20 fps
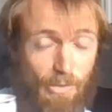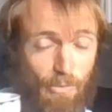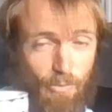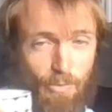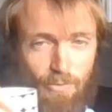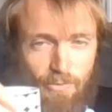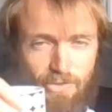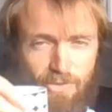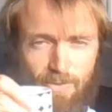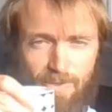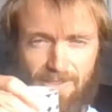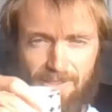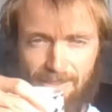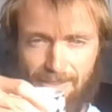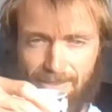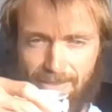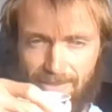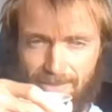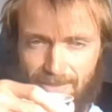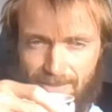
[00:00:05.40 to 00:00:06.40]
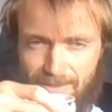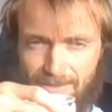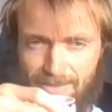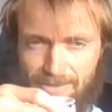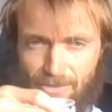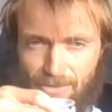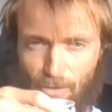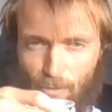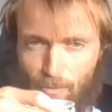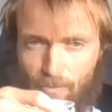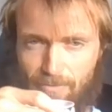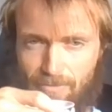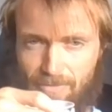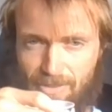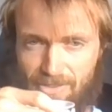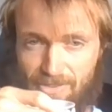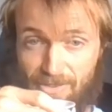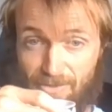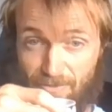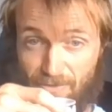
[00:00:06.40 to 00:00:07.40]
Lone Wolf series again. So
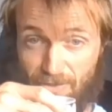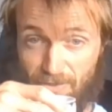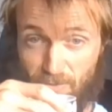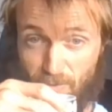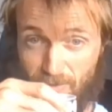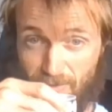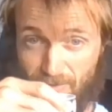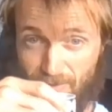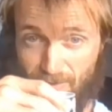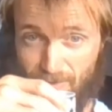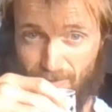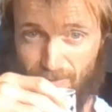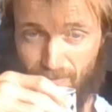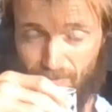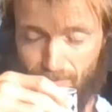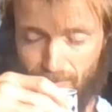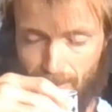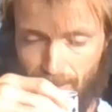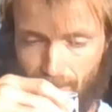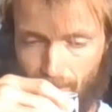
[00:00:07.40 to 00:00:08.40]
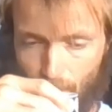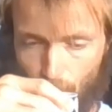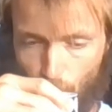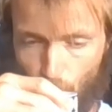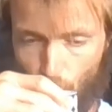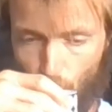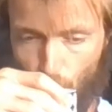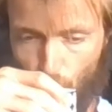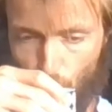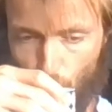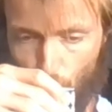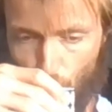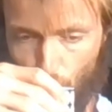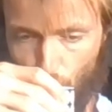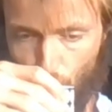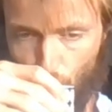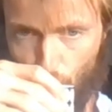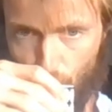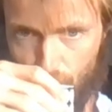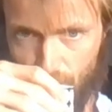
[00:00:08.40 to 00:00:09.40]
this is the first one of many.
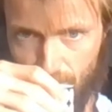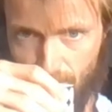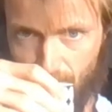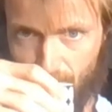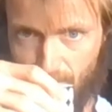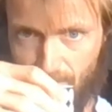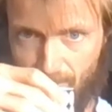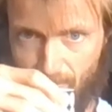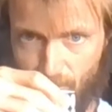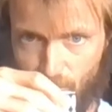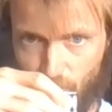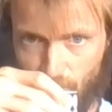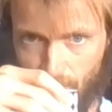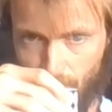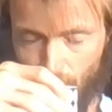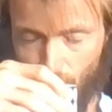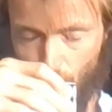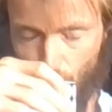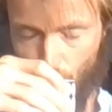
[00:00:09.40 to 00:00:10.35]
Just trying to bait my drink.